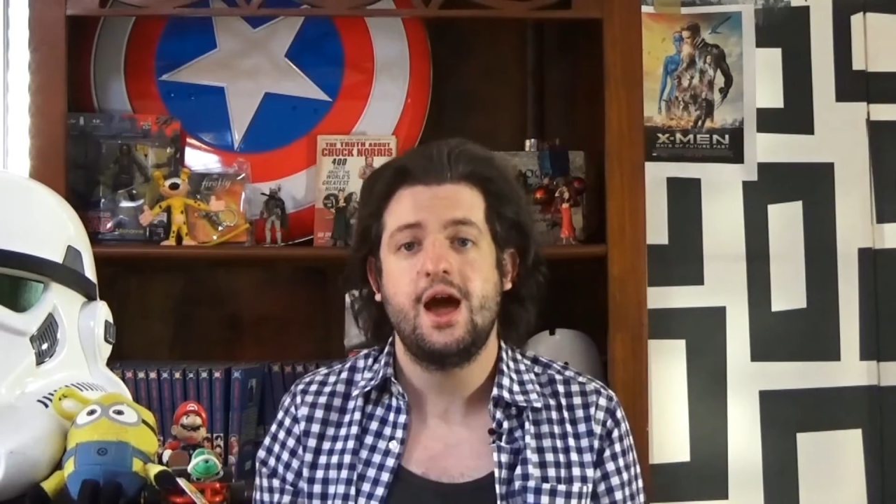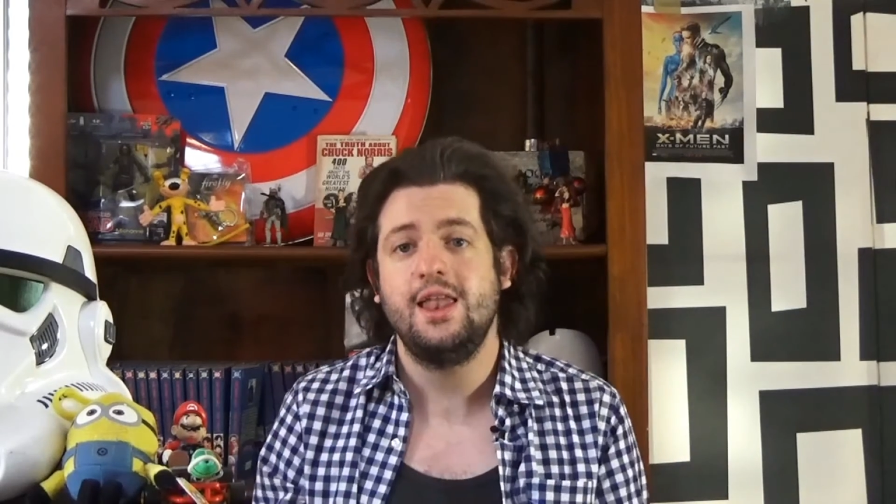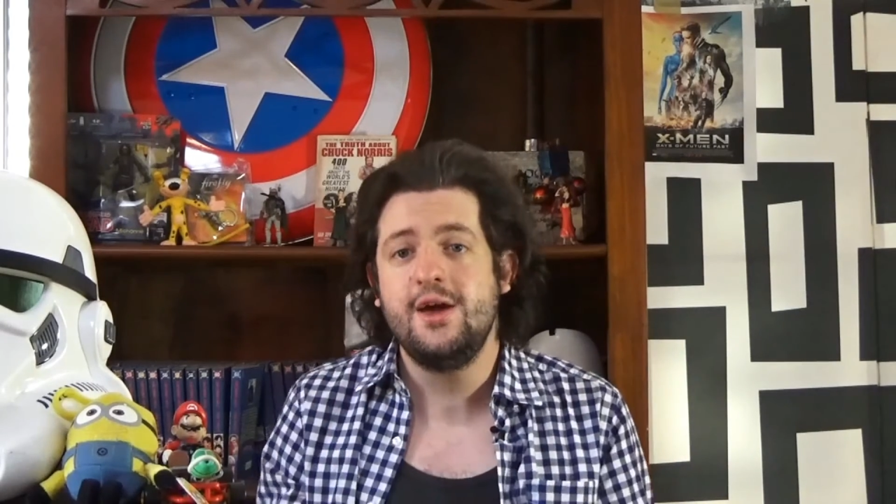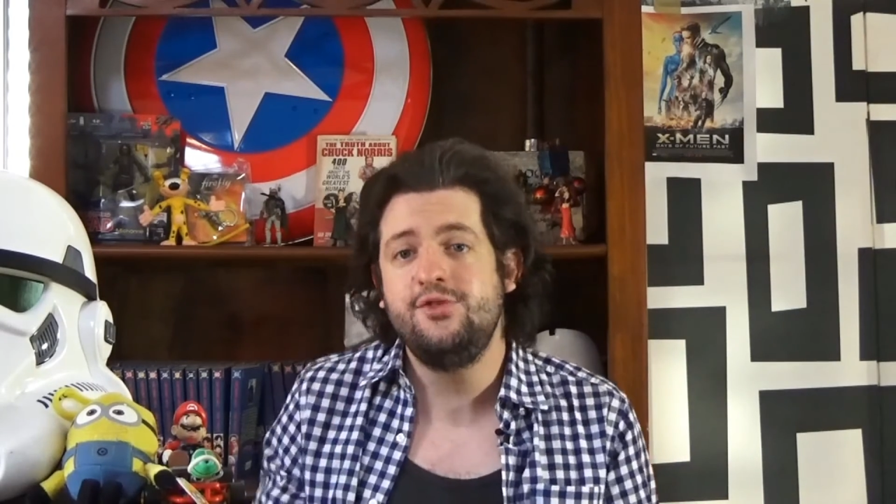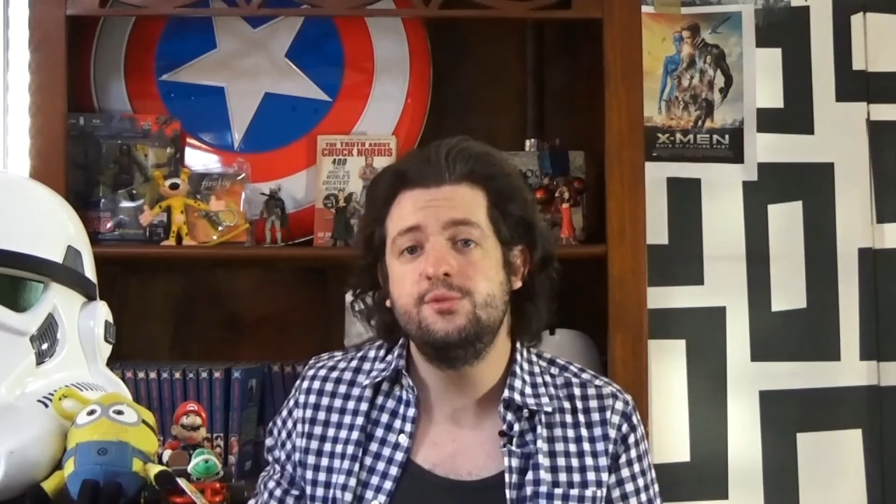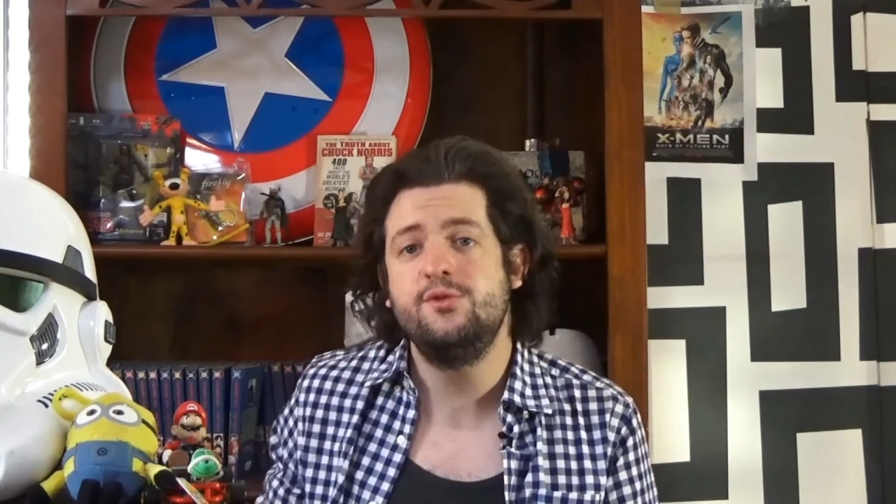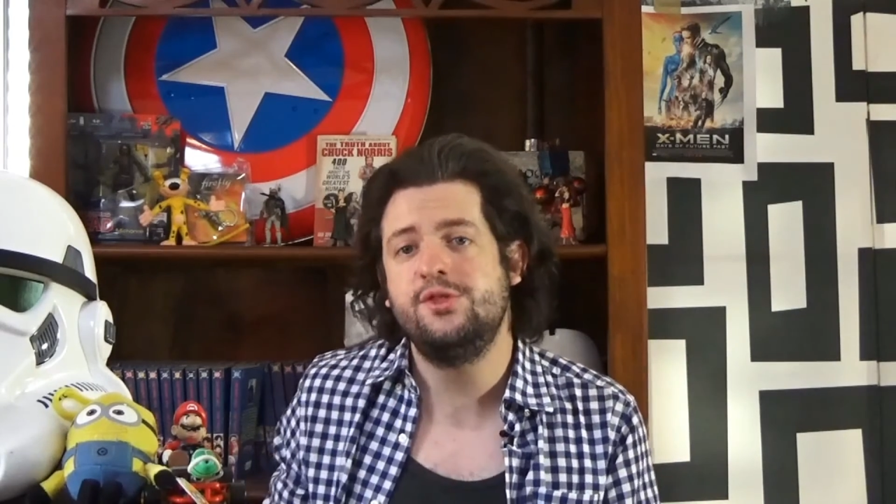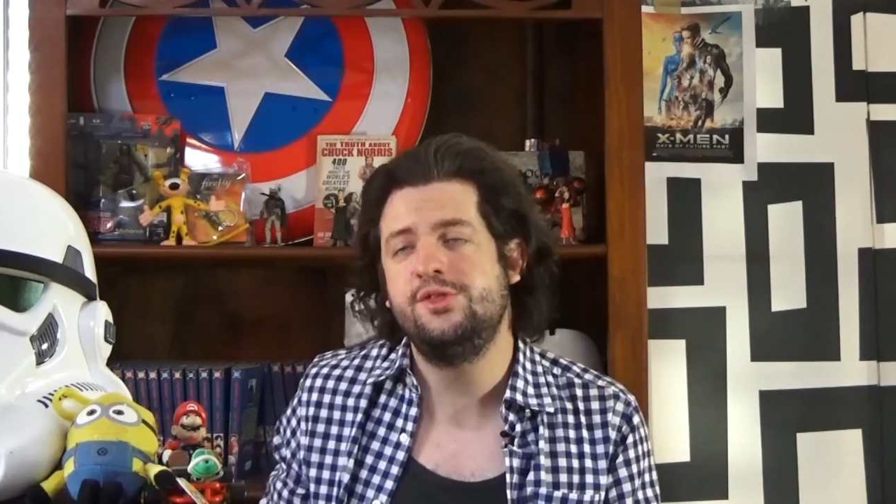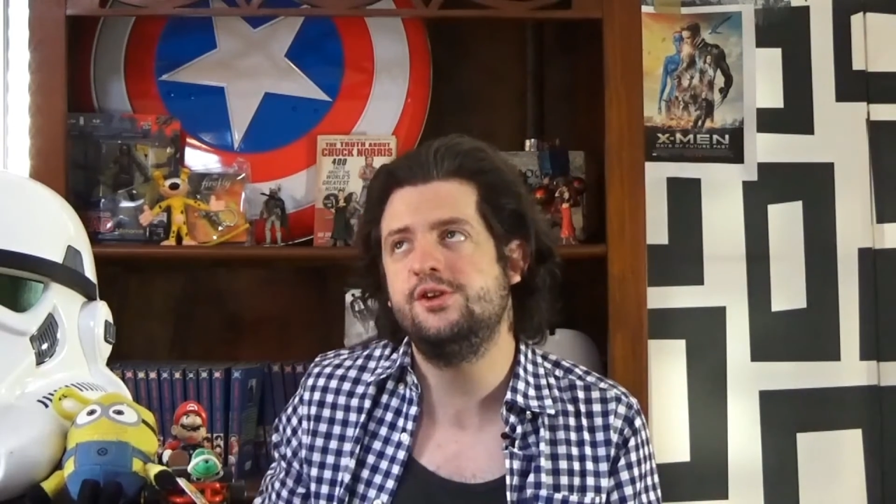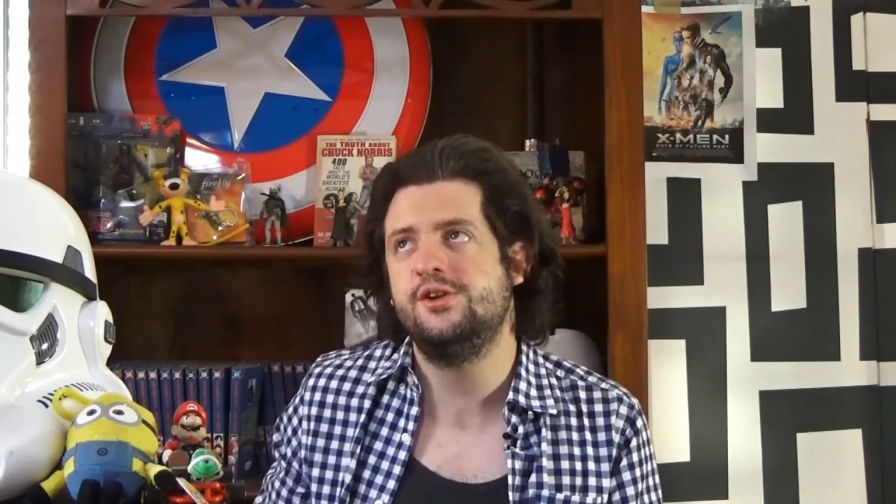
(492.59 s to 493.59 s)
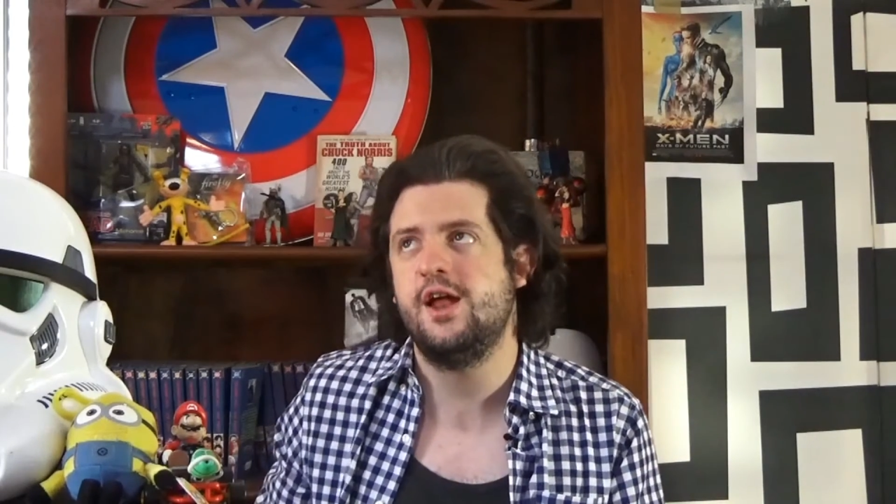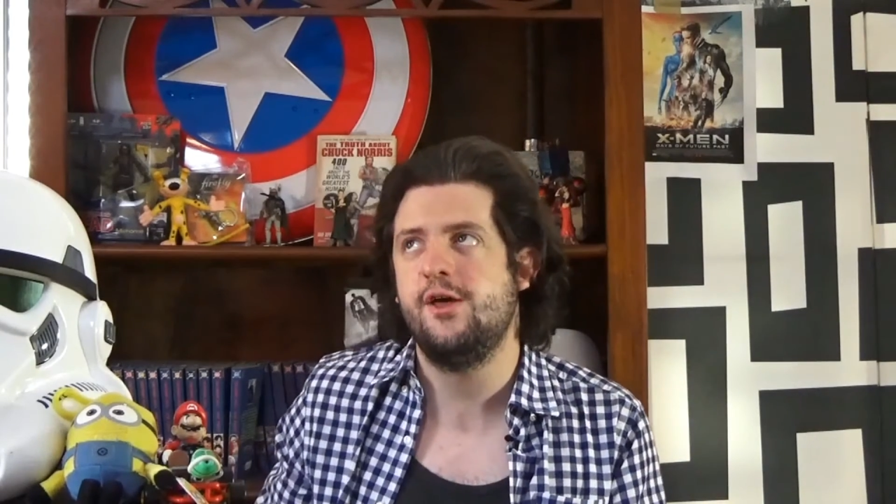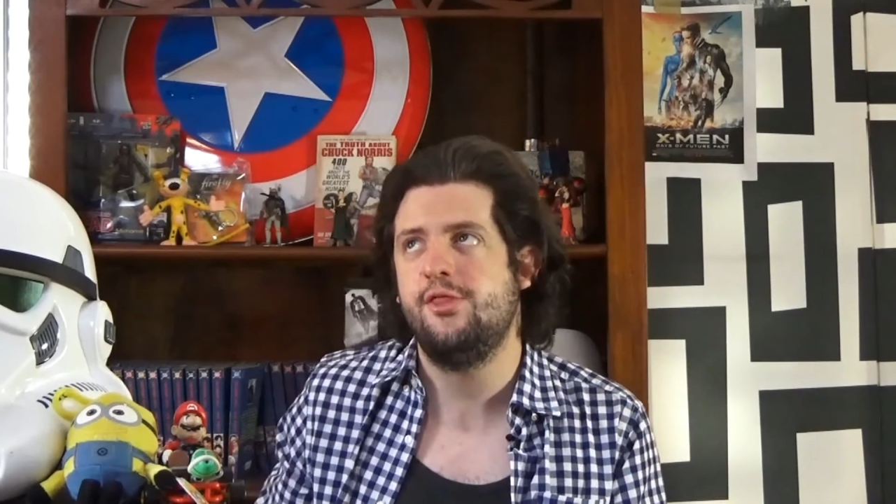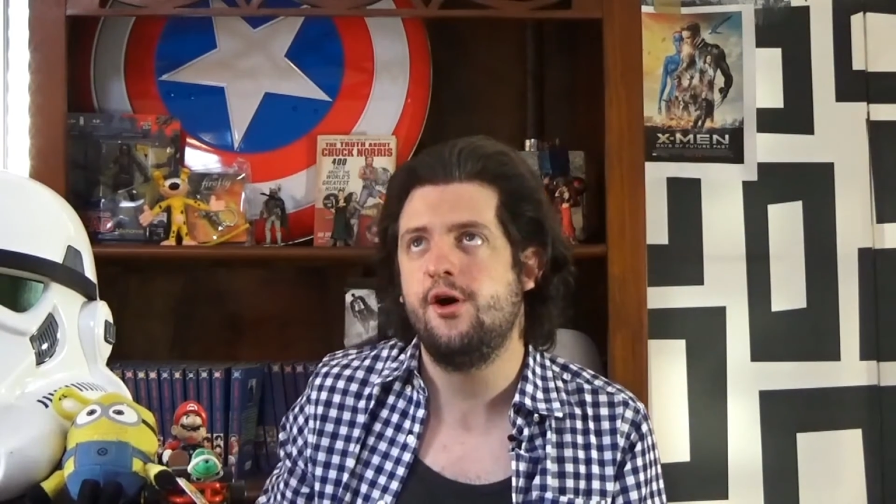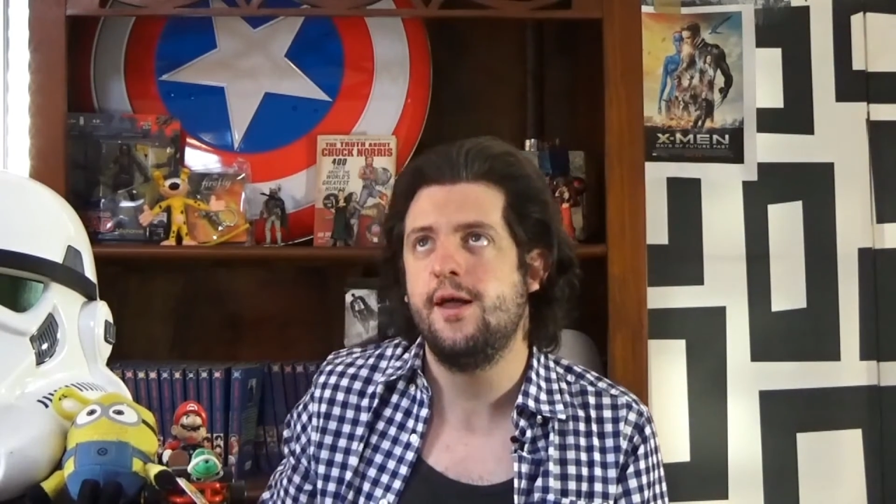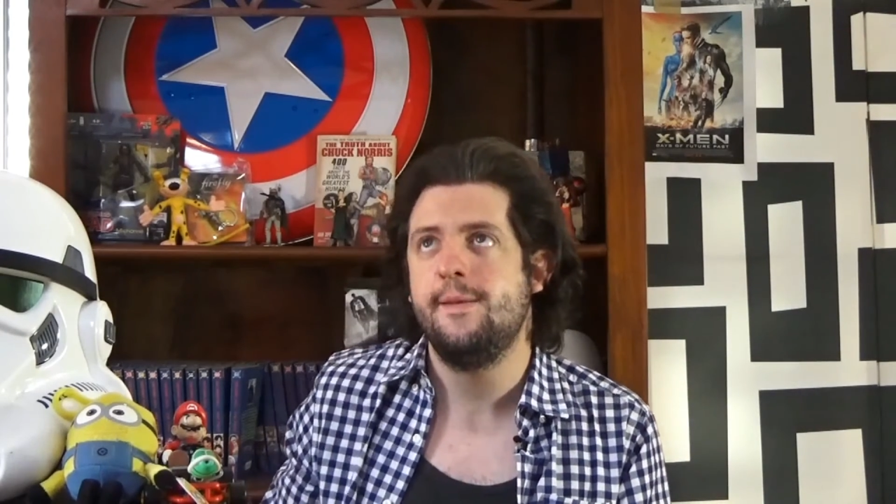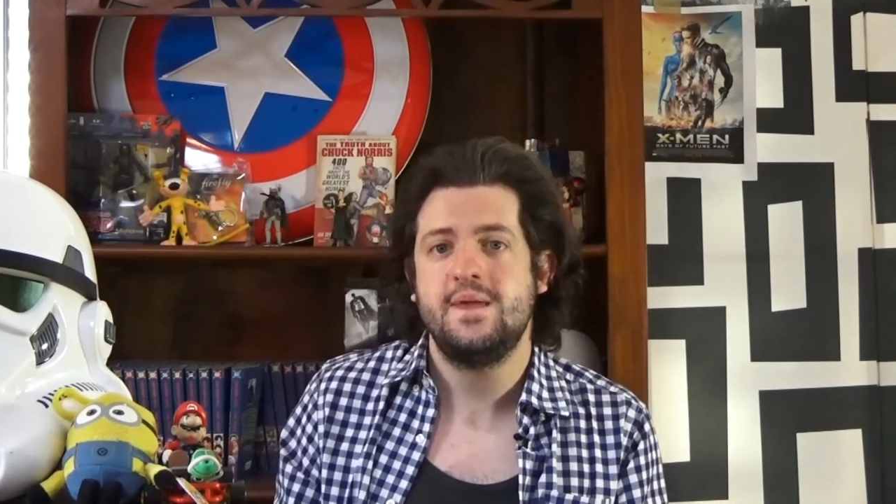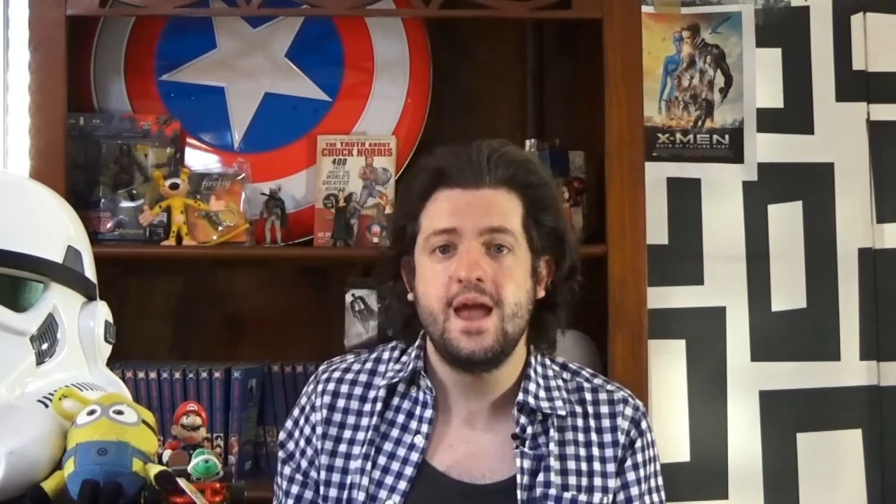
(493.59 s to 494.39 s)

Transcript: I left the movie theater and I thought,